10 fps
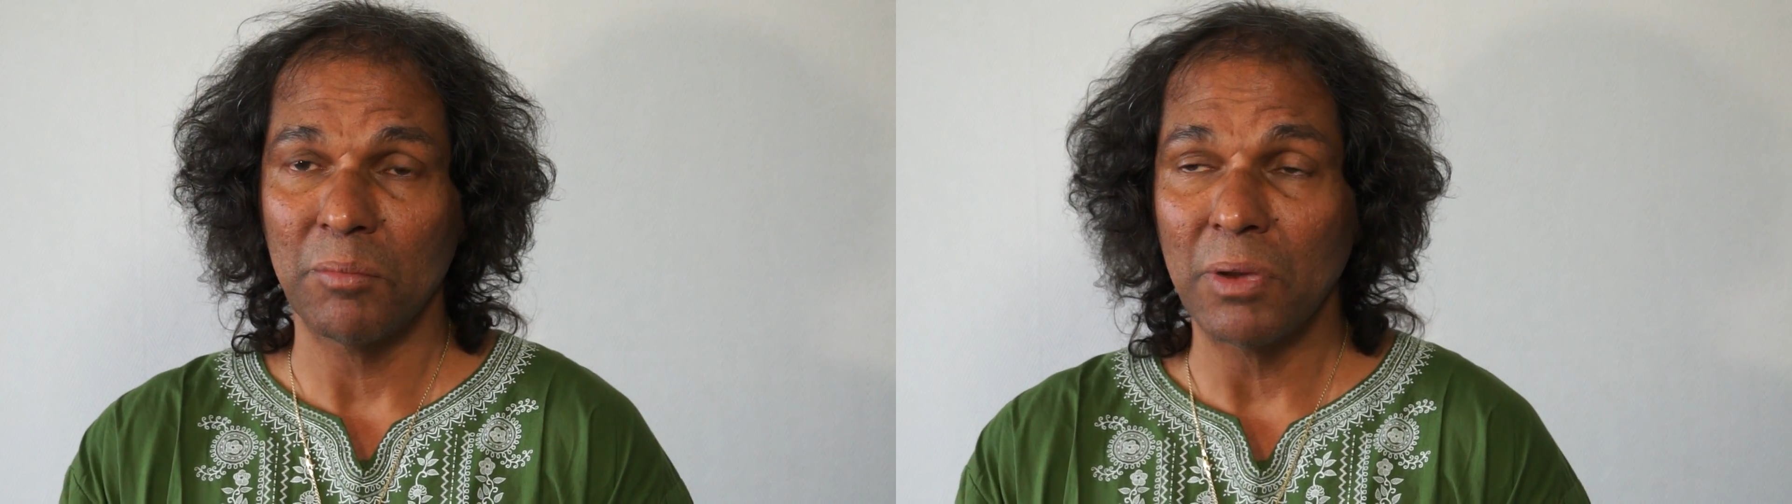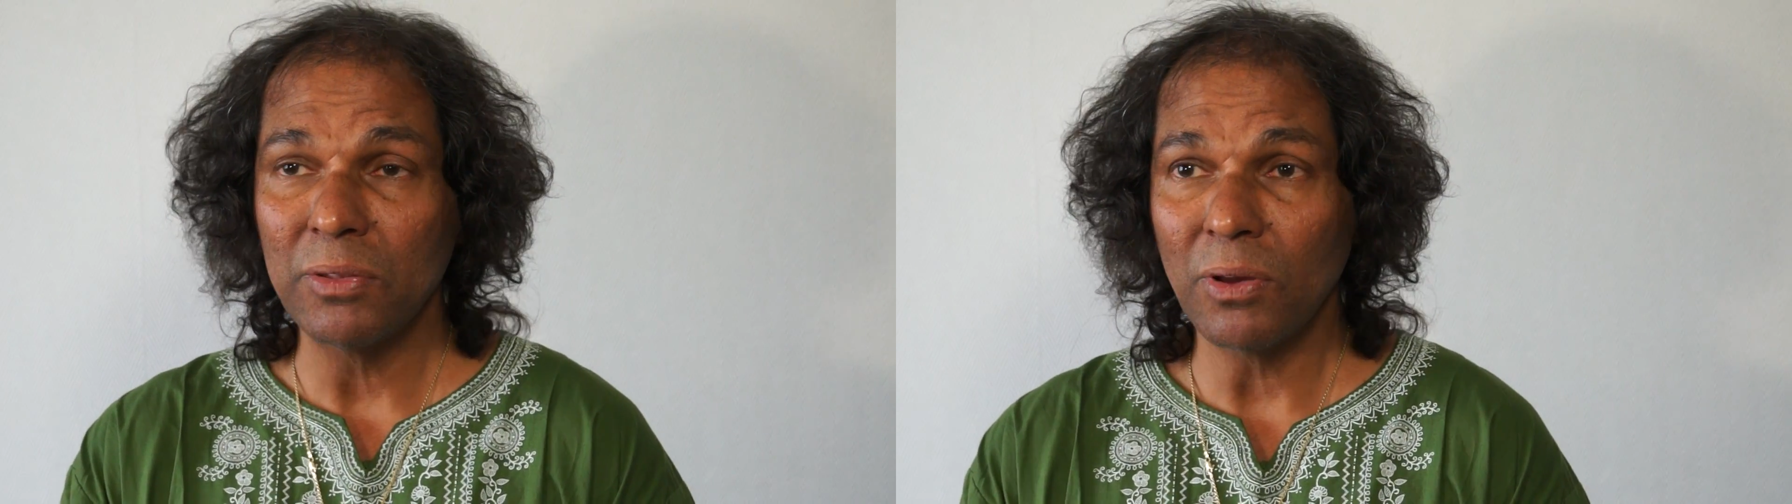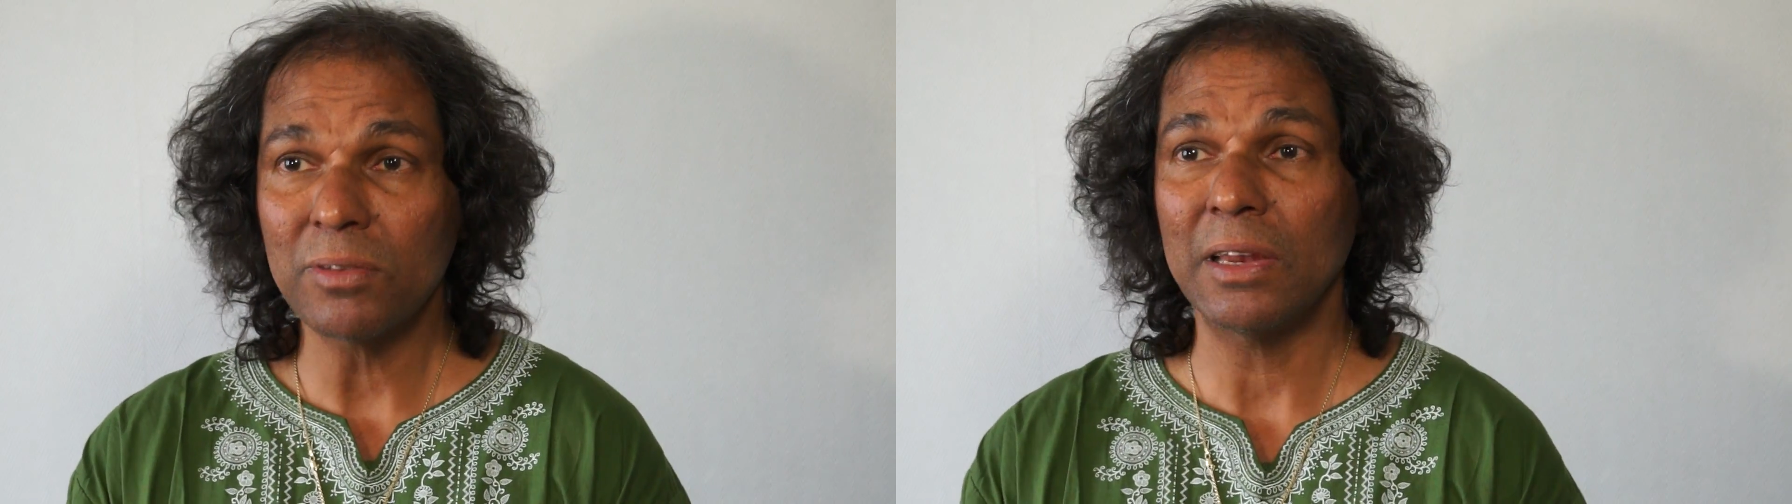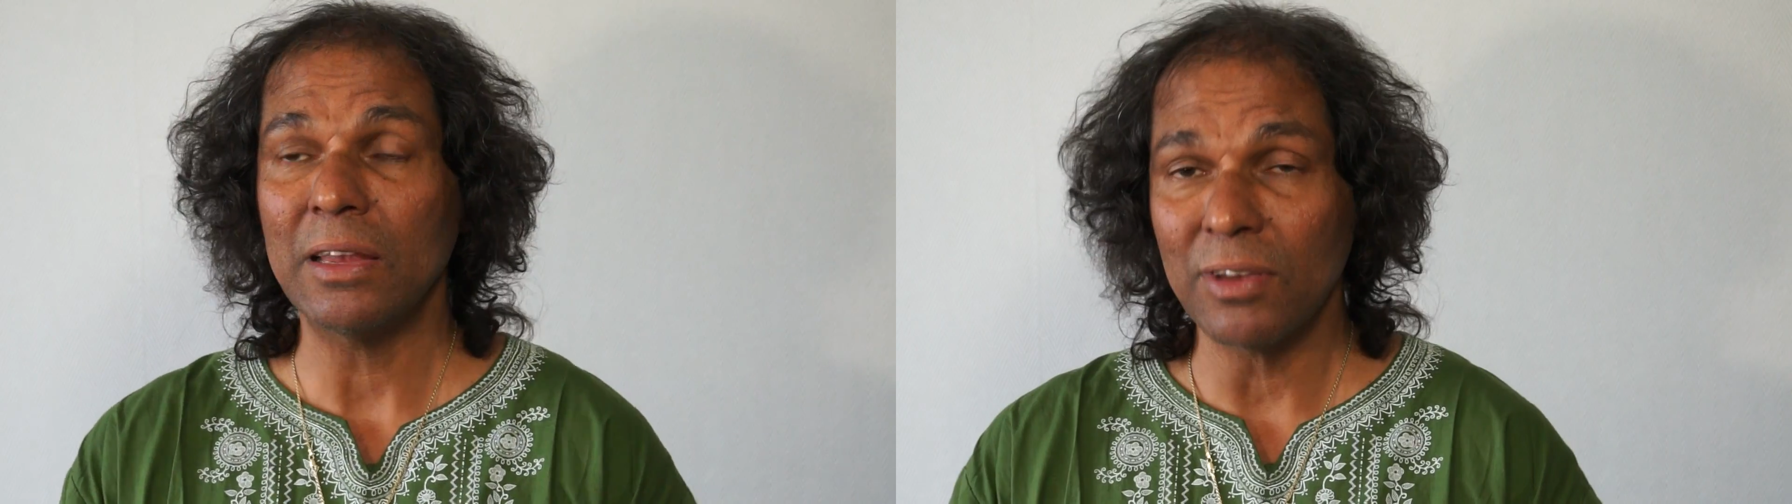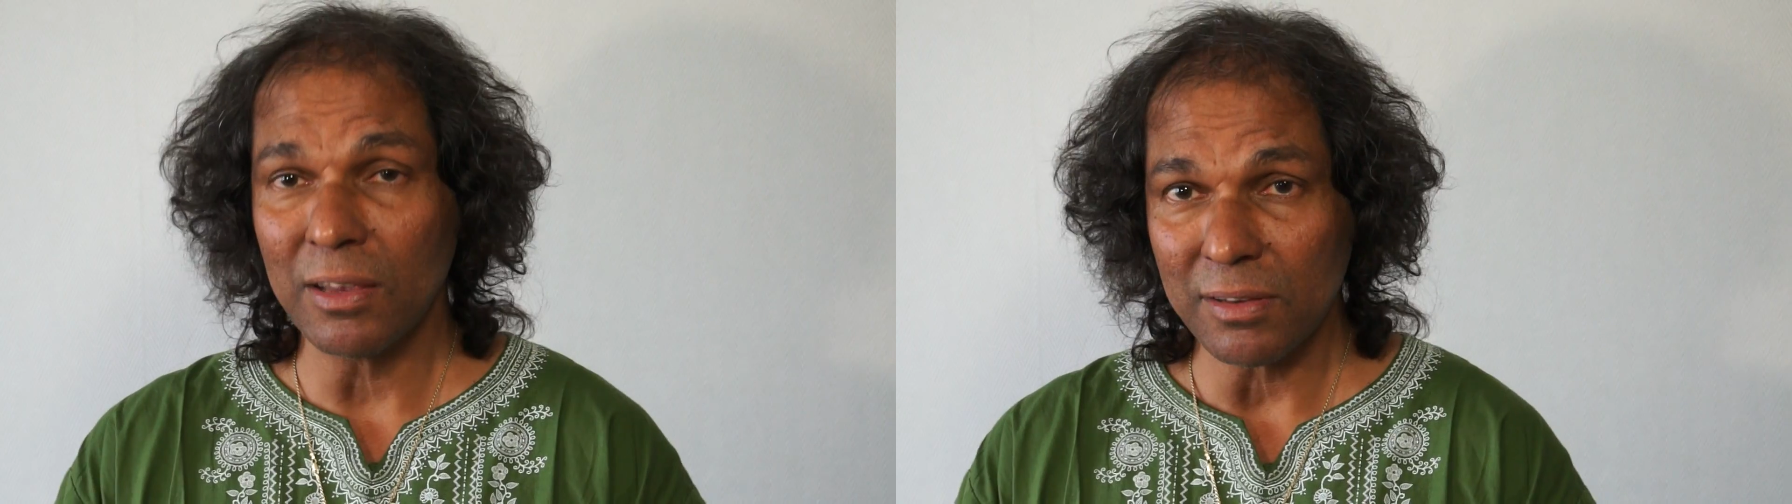But those
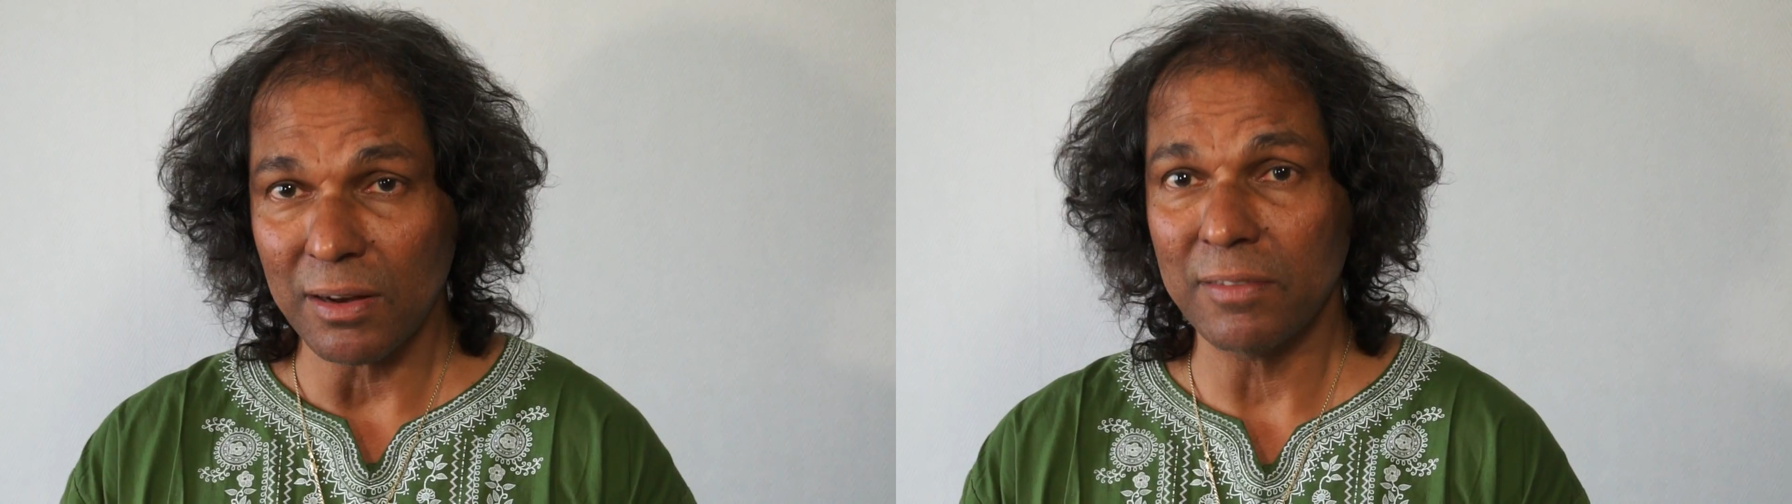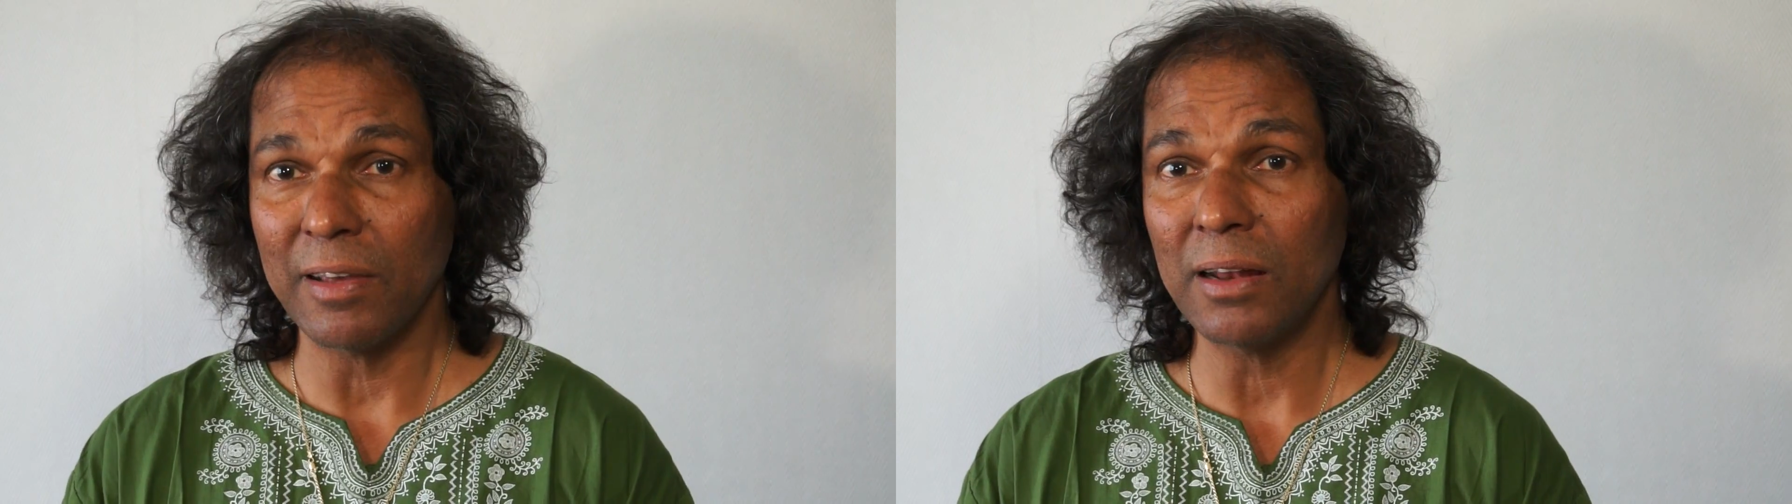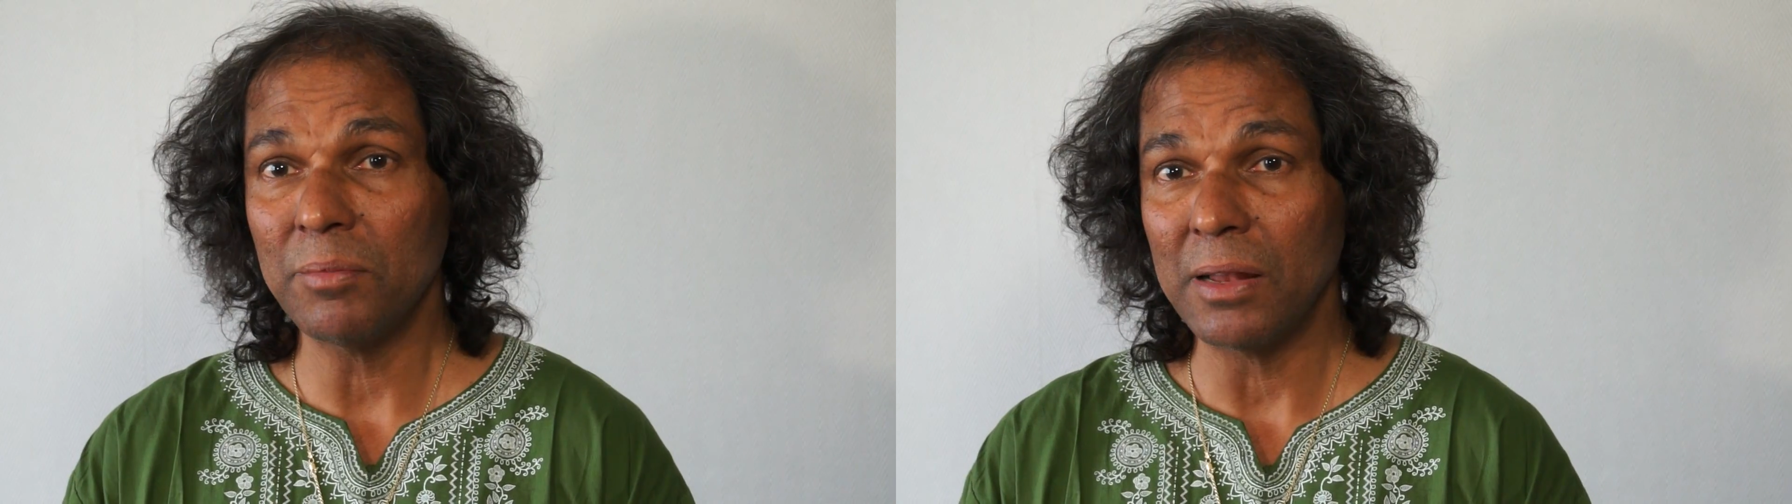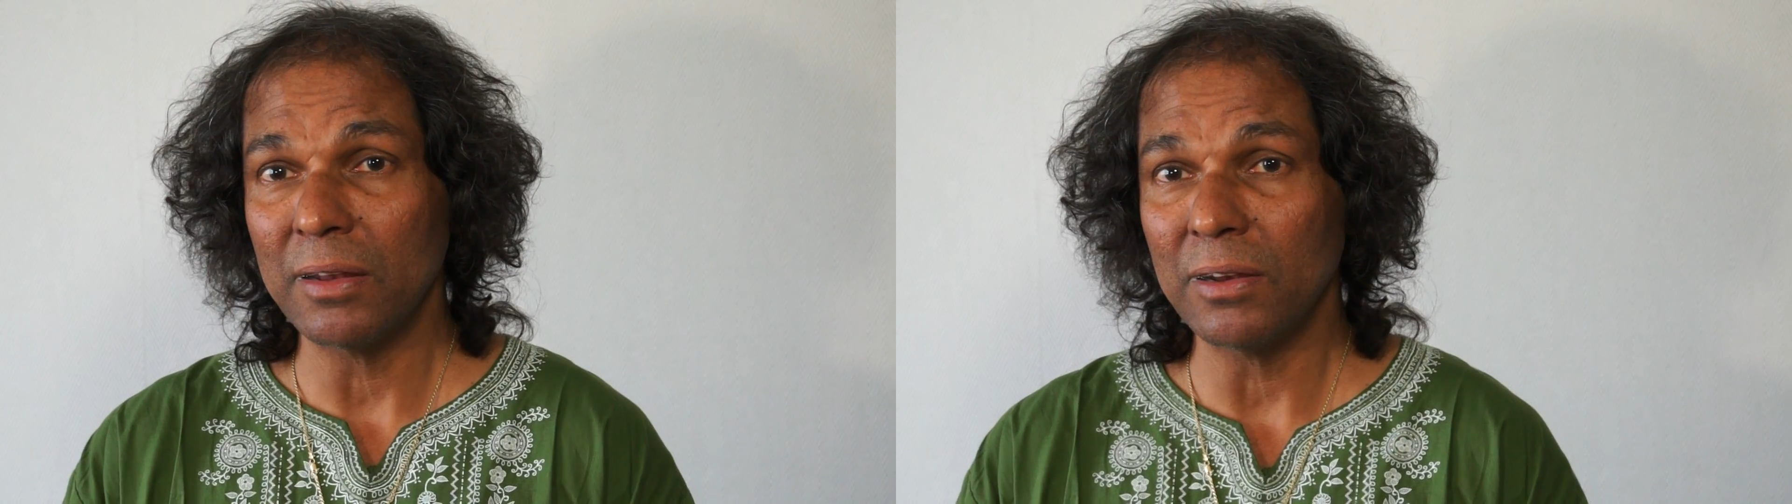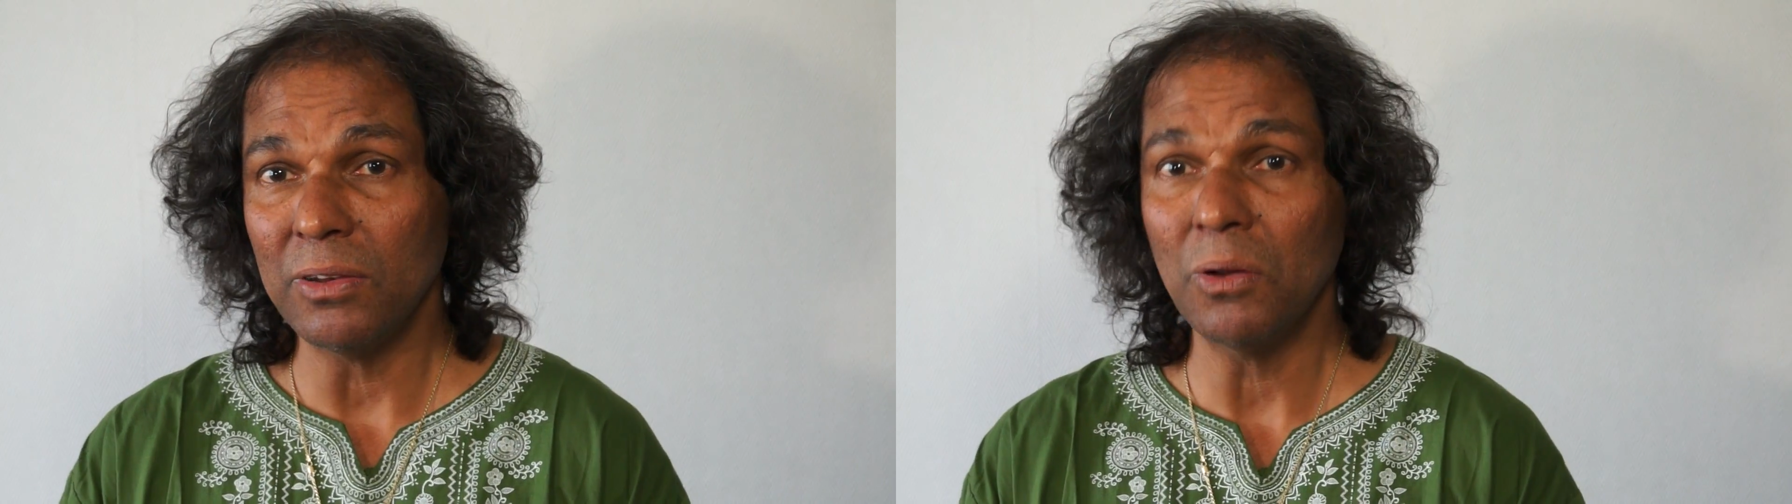teachings are available in
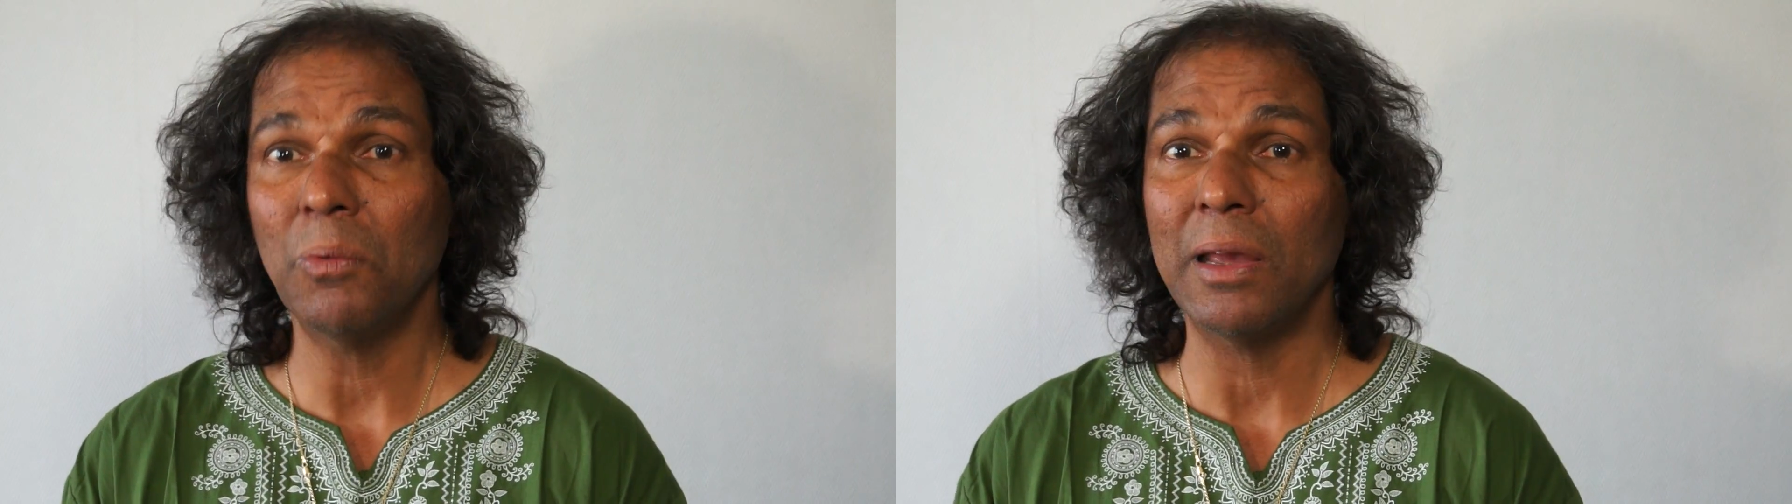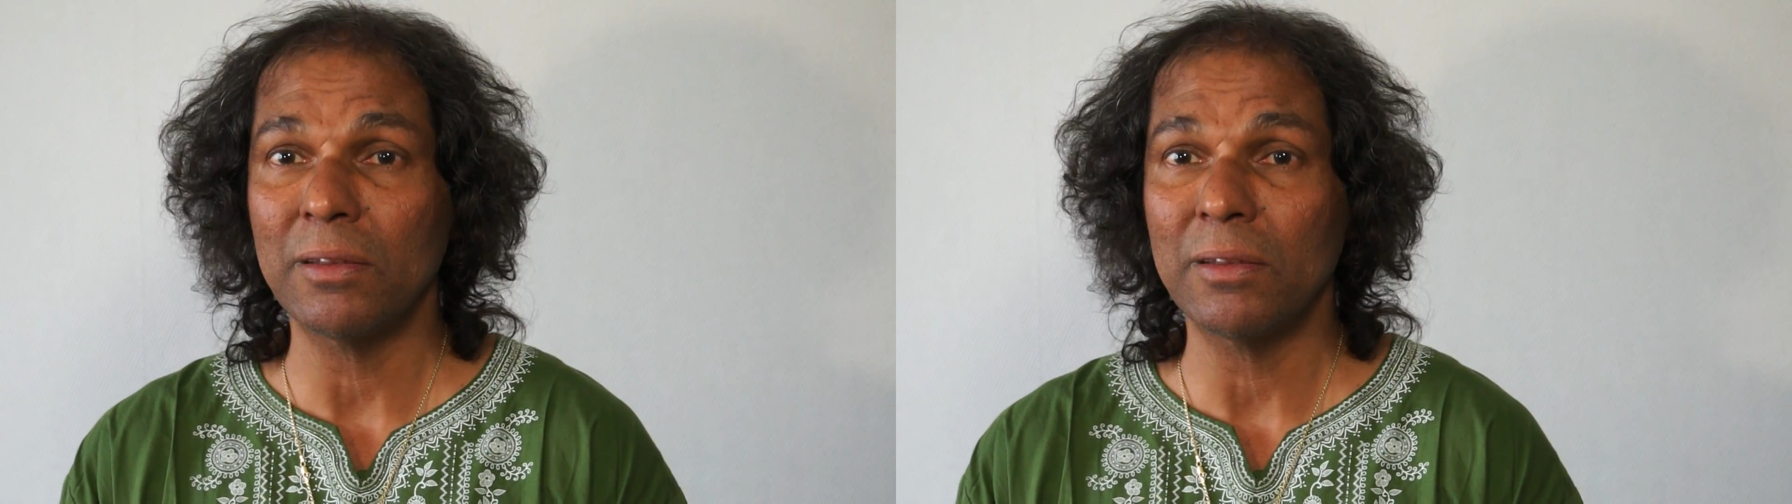a new way